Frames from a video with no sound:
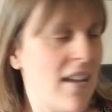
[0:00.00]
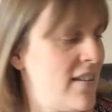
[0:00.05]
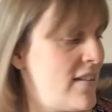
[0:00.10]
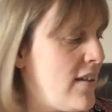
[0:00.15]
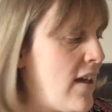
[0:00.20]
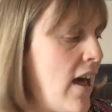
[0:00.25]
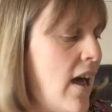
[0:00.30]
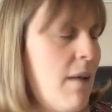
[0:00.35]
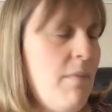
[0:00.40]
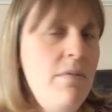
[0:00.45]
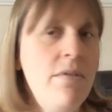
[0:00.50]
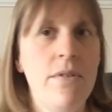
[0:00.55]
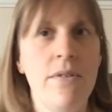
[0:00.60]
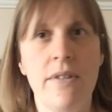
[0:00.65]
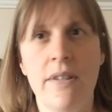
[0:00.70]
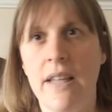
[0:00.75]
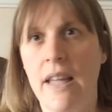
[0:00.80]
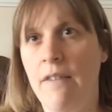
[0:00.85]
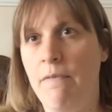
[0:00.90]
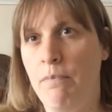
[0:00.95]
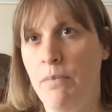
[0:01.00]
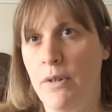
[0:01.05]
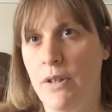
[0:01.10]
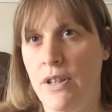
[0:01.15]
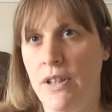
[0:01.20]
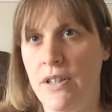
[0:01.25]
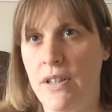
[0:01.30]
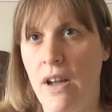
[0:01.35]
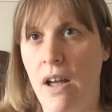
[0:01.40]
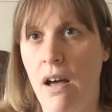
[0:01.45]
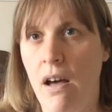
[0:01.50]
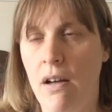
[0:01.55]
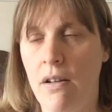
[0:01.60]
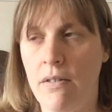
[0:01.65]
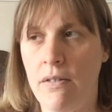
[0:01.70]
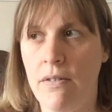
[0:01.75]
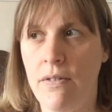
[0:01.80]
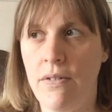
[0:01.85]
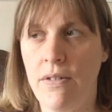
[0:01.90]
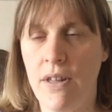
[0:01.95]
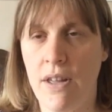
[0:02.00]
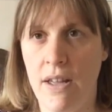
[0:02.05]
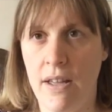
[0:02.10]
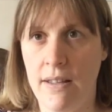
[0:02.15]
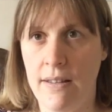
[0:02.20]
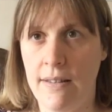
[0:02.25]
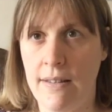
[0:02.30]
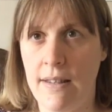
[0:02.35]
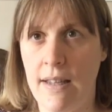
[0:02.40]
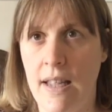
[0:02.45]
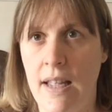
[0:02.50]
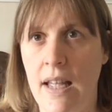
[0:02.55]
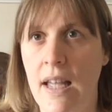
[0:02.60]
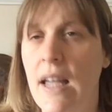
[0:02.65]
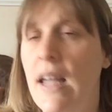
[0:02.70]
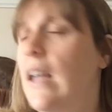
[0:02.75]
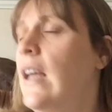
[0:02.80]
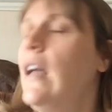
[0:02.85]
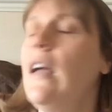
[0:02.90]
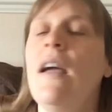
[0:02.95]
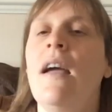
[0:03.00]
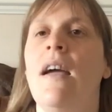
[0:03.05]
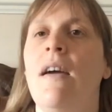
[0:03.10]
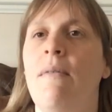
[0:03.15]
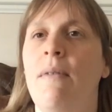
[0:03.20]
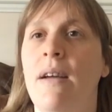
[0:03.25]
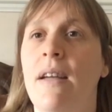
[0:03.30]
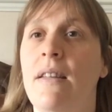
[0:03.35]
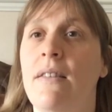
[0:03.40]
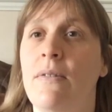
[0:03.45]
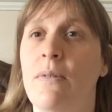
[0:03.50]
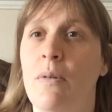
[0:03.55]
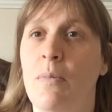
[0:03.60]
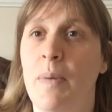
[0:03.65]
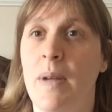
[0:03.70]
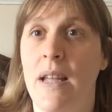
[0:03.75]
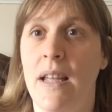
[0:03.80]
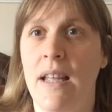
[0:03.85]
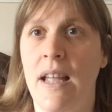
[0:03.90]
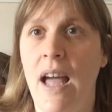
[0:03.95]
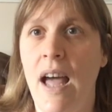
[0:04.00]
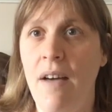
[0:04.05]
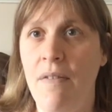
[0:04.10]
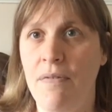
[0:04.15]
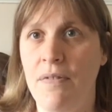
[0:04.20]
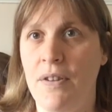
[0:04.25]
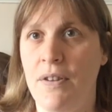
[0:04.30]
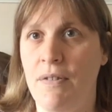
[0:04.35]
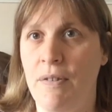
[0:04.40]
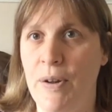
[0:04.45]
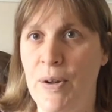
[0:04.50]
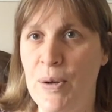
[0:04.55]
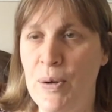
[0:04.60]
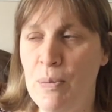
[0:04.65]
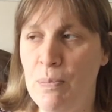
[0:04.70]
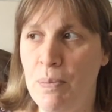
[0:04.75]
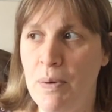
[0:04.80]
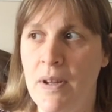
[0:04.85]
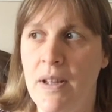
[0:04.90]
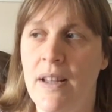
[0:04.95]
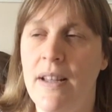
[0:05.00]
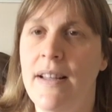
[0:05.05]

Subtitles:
So I'm due to give blood on Thursday, which will be after group.